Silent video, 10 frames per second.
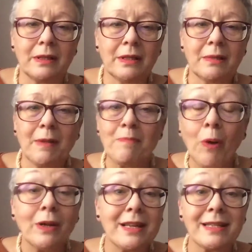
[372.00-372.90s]
My
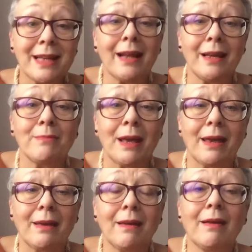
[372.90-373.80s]
body's telling
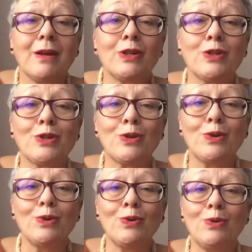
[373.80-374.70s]
me
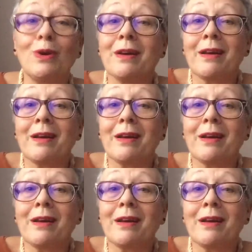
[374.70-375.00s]
to